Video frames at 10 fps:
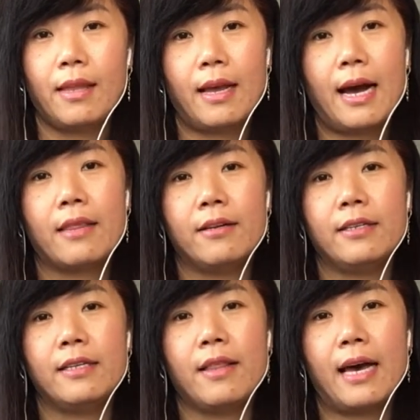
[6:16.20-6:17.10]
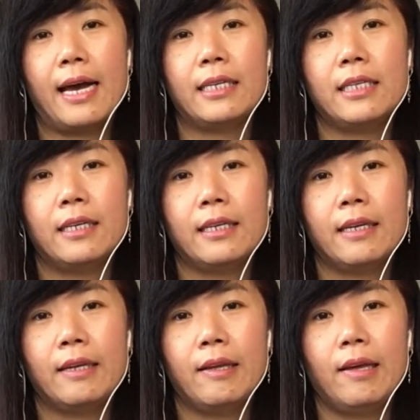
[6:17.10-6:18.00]
Other than that,
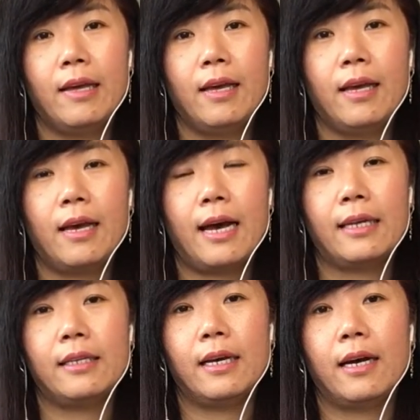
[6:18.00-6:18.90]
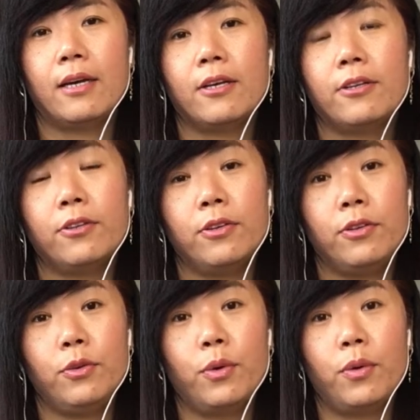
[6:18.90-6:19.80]
and
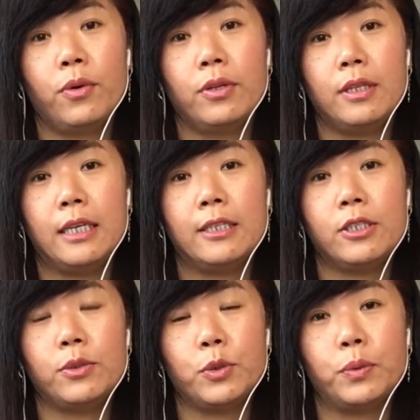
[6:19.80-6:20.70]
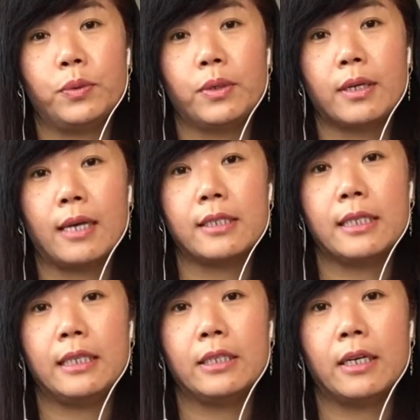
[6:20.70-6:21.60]
you need to
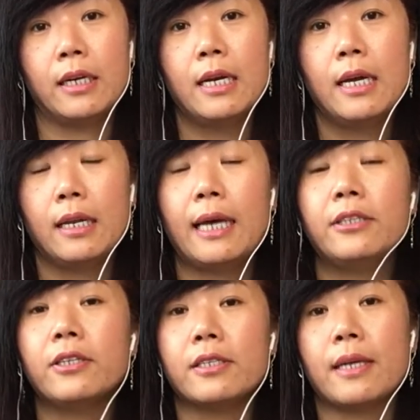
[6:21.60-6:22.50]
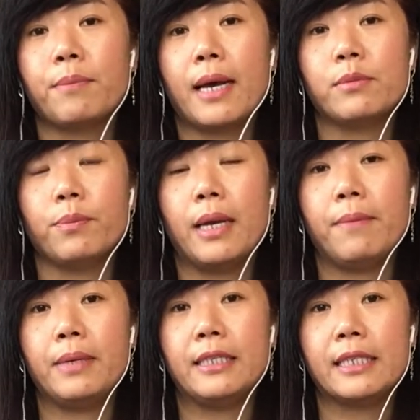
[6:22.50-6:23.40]
consider lender sometimes
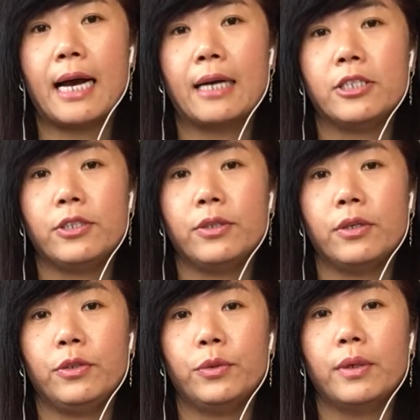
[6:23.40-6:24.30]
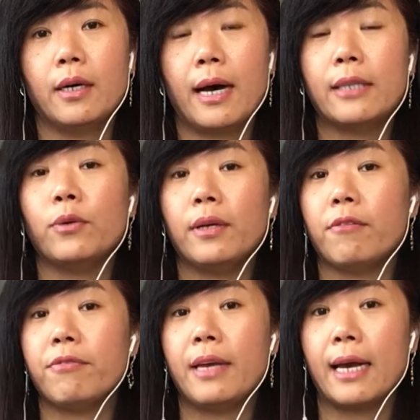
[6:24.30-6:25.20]
maybe charge you a handling
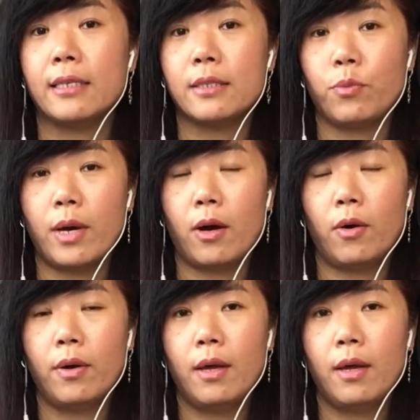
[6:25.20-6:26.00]
fee as well.